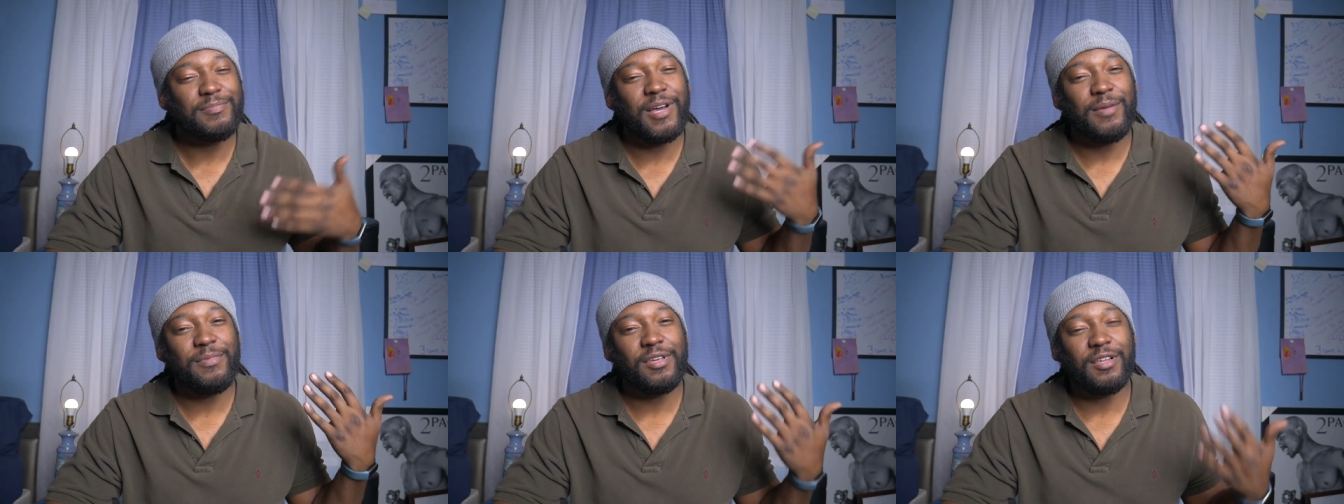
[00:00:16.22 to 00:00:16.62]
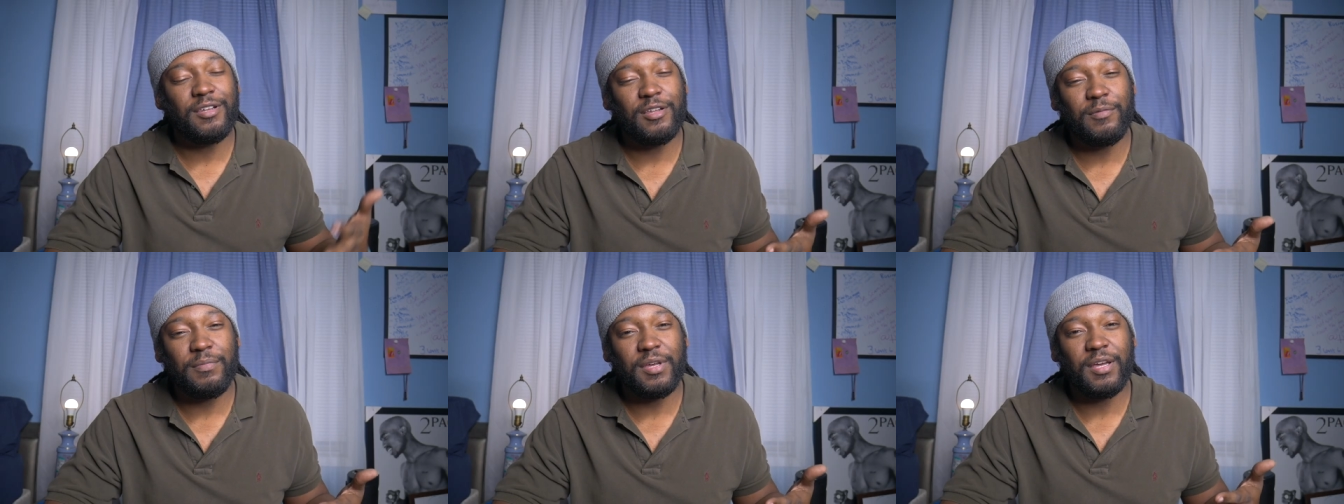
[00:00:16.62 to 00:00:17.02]
might be a
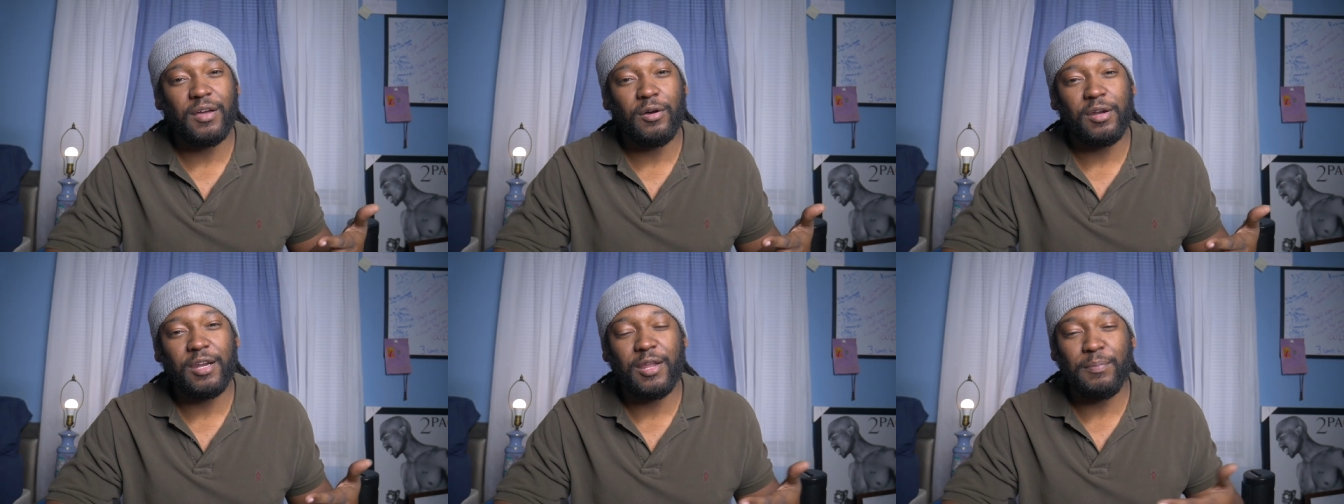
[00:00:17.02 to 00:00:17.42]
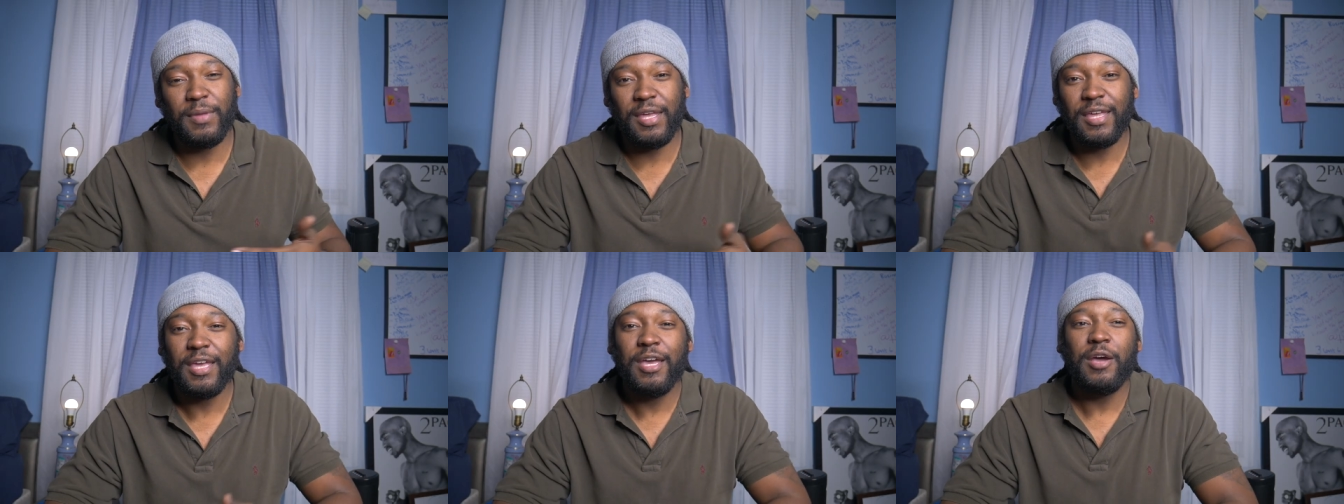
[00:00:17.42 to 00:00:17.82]
little bit older than
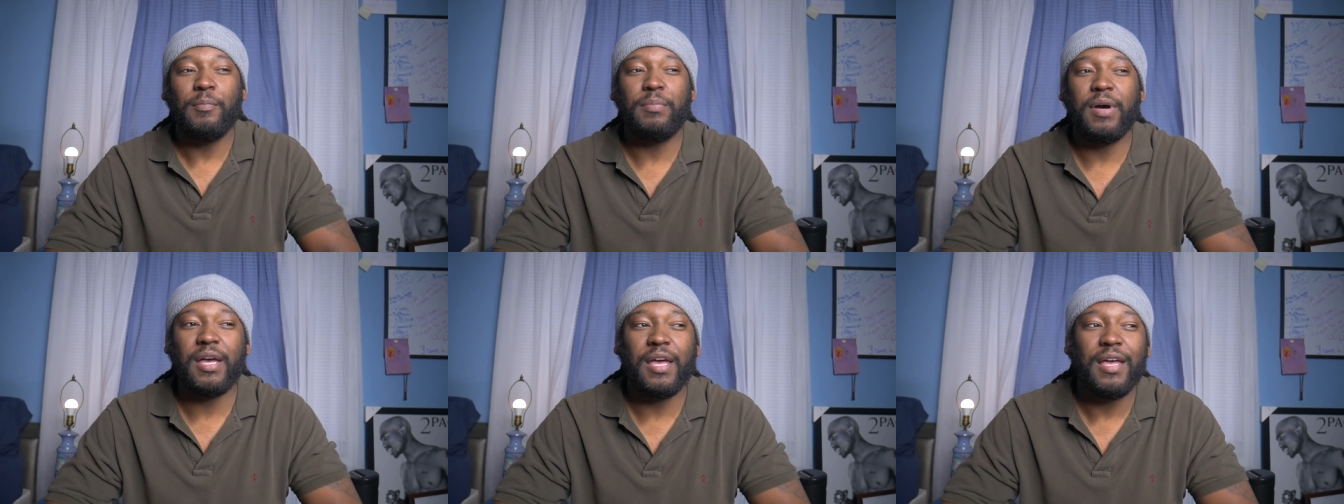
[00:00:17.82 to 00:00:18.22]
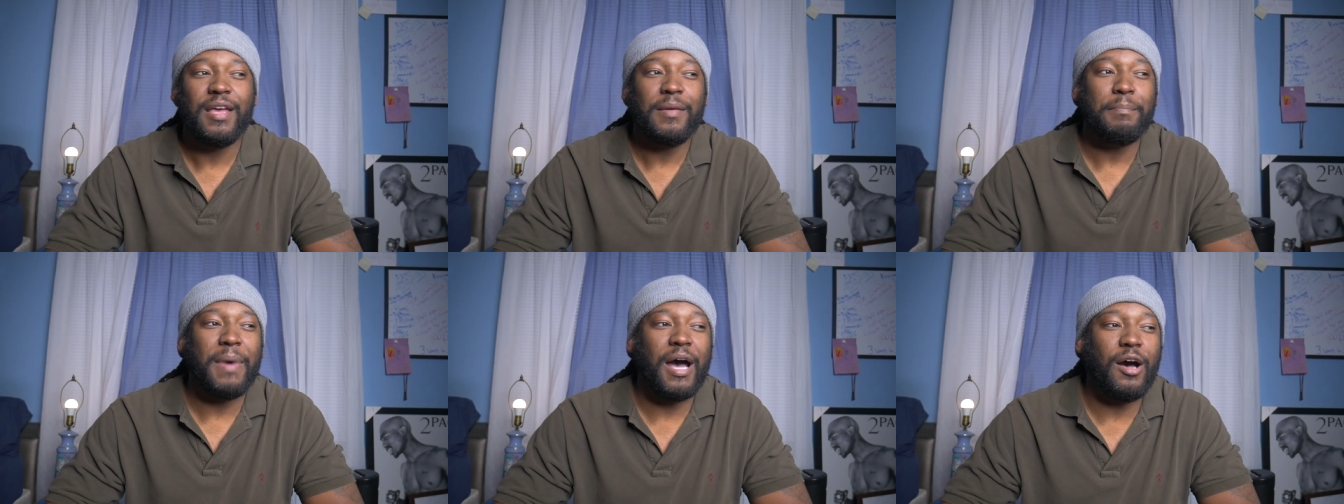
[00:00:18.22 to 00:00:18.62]
me, but
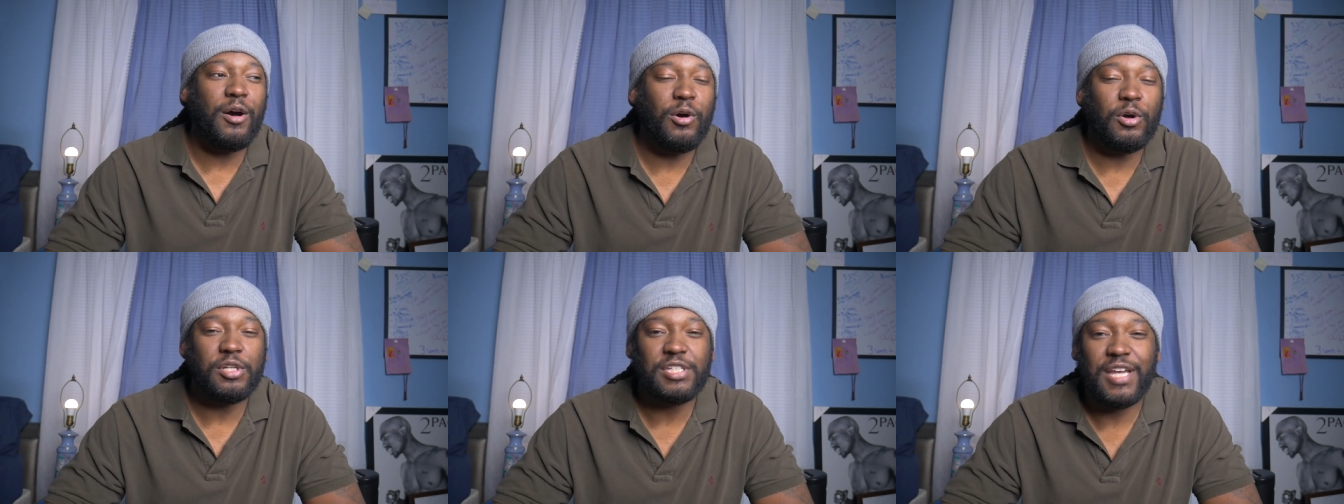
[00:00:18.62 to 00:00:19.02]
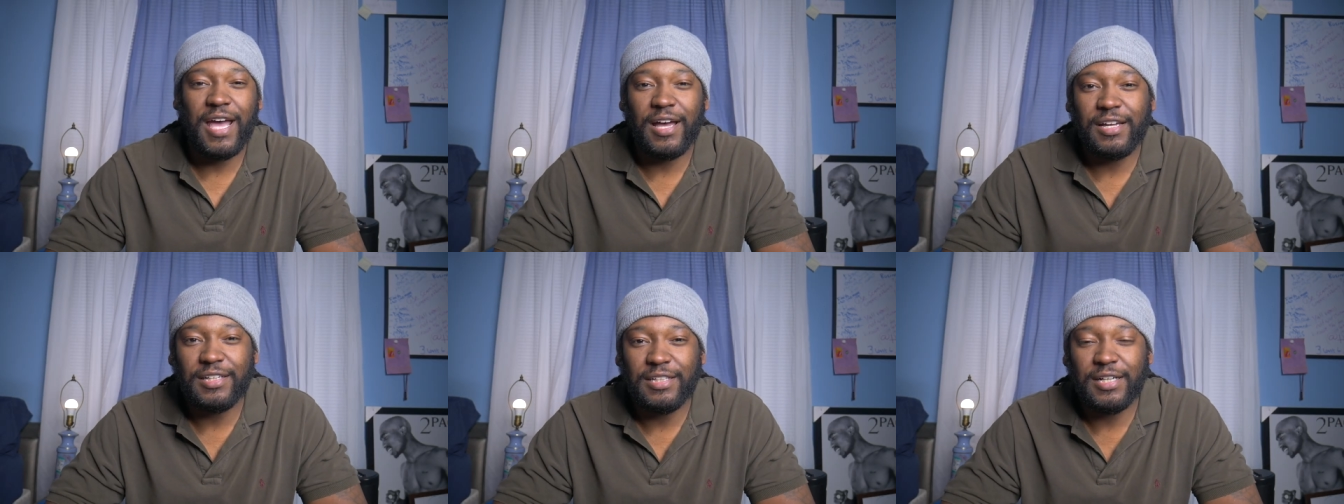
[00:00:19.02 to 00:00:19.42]
my whole
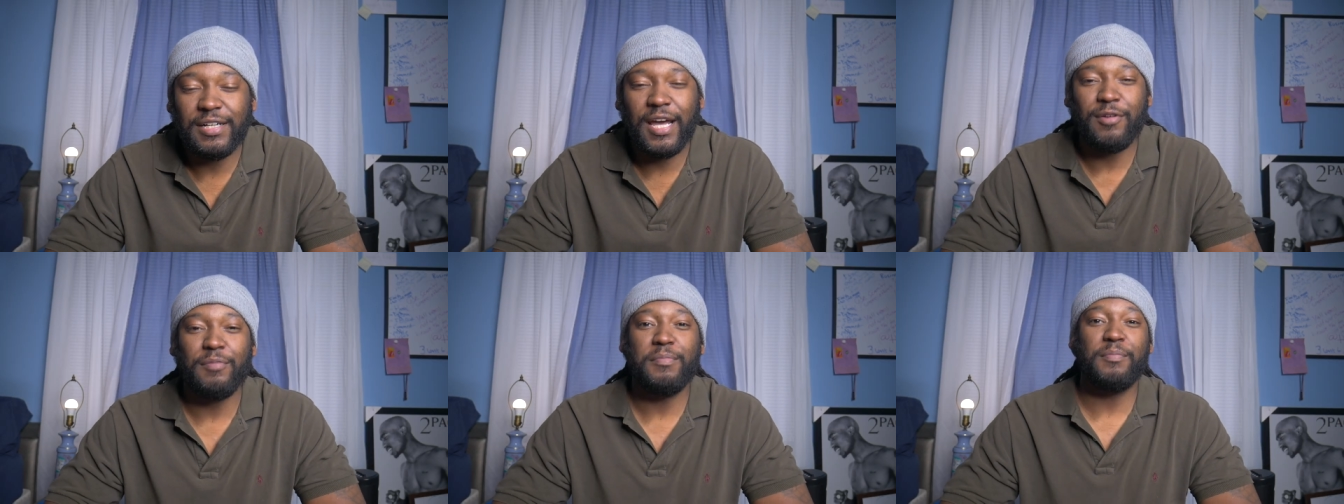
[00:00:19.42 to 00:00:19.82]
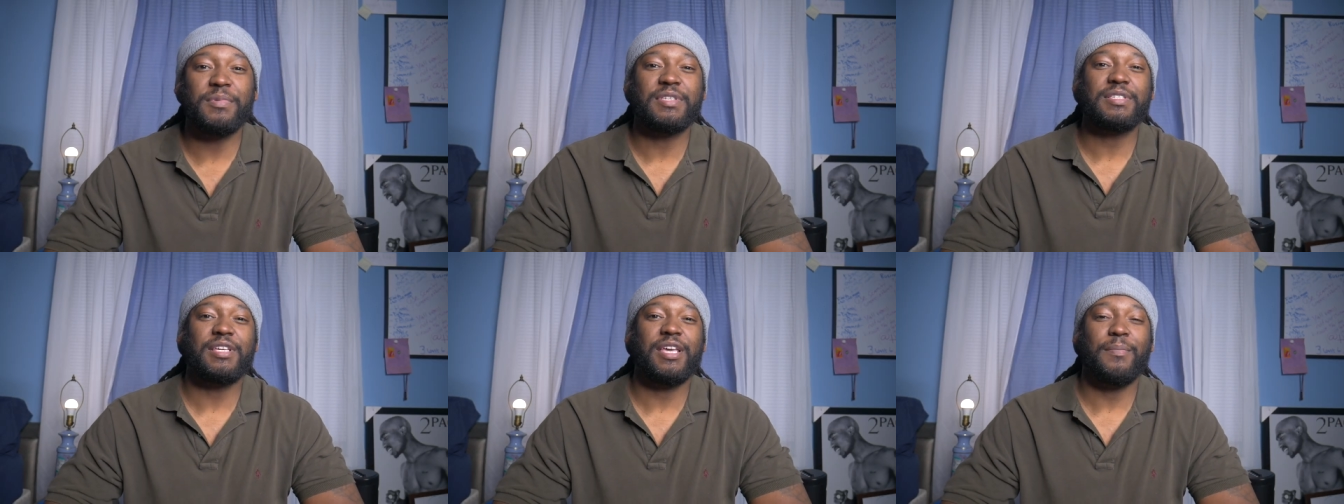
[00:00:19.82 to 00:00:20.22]
childhood, I remember
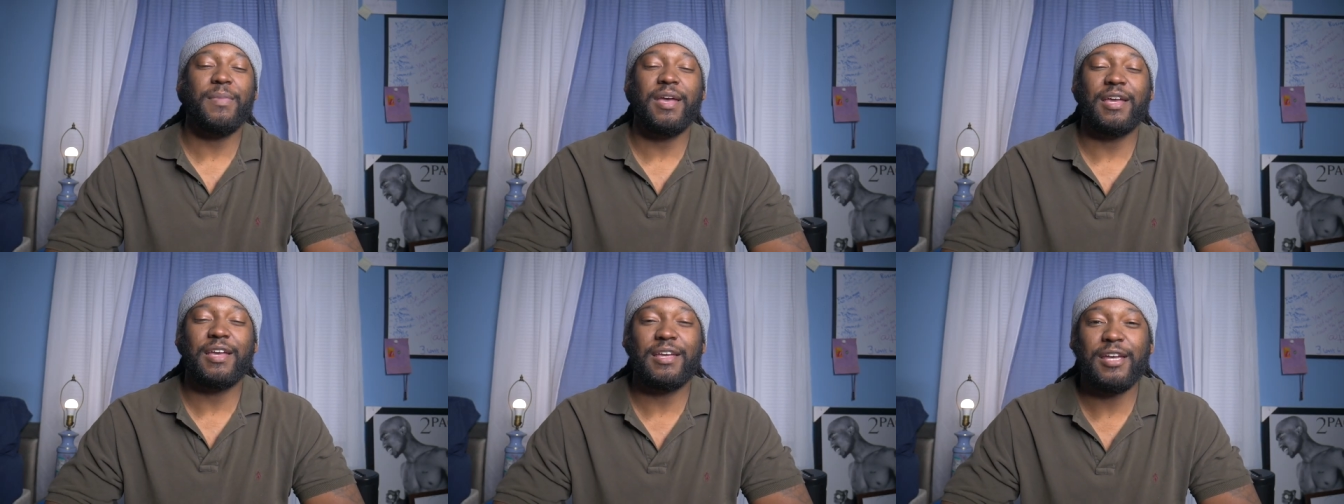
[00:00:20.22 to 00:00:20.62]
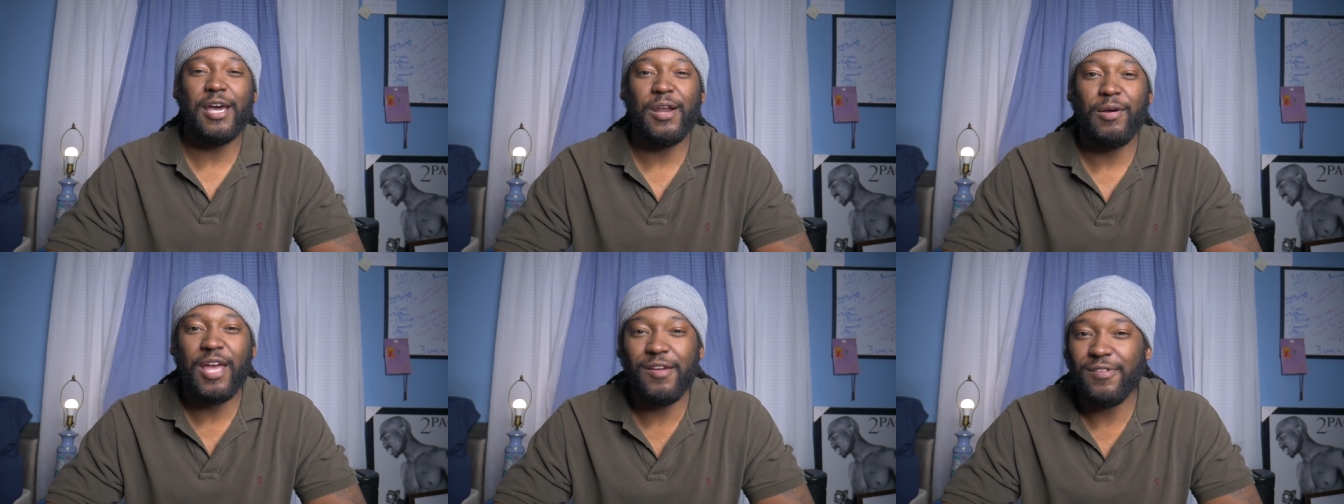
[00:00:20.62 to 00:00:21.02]
seeing Megan
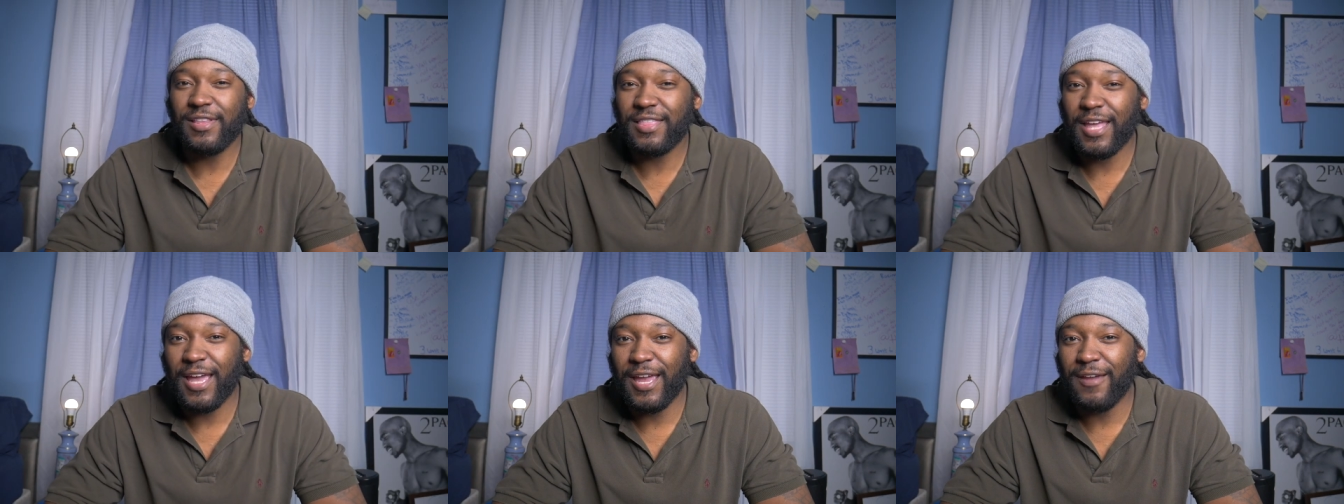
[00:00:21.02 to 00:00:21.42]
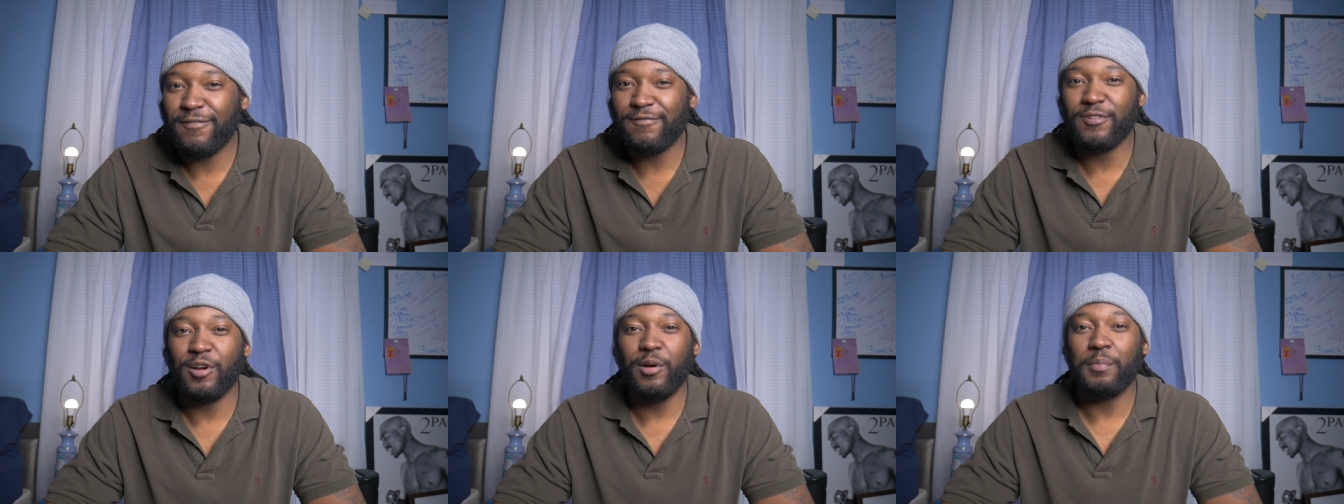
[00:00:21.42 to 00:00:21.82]
Good on everything
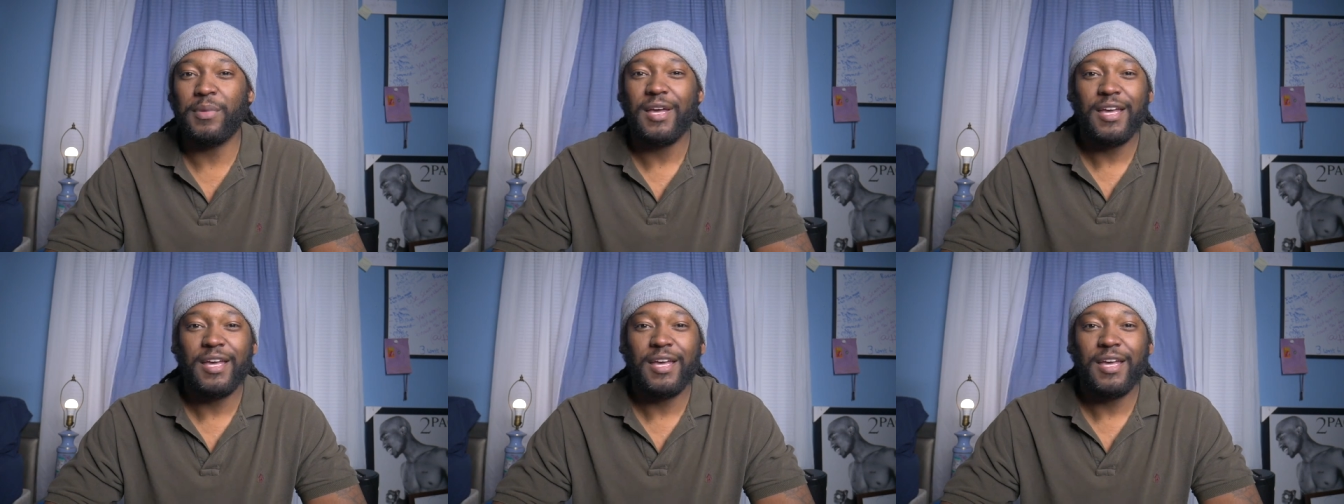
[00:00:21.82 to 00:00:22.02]
from